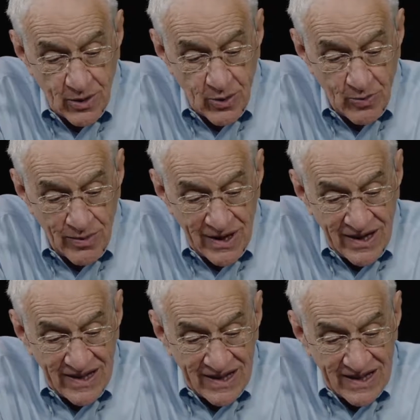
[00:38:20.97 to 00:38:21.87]
home.
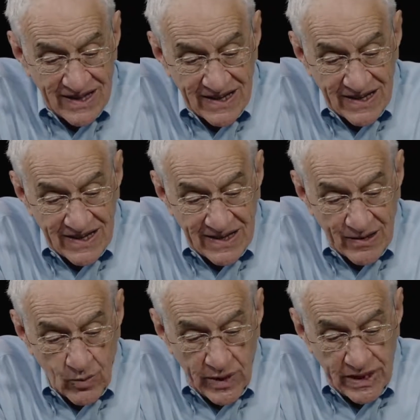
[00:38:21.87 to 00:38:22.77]

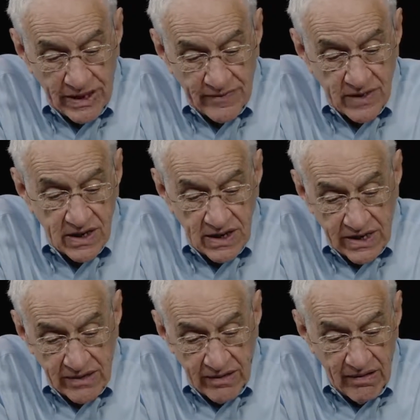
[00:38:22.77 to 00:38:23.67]
We lived in
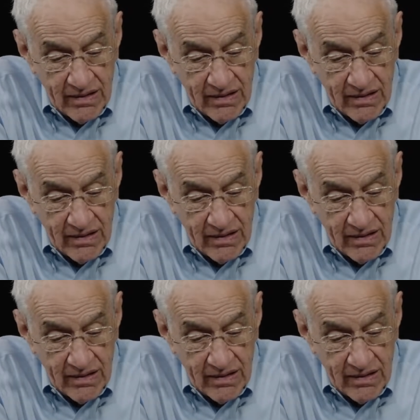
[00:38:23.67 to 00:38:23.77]
a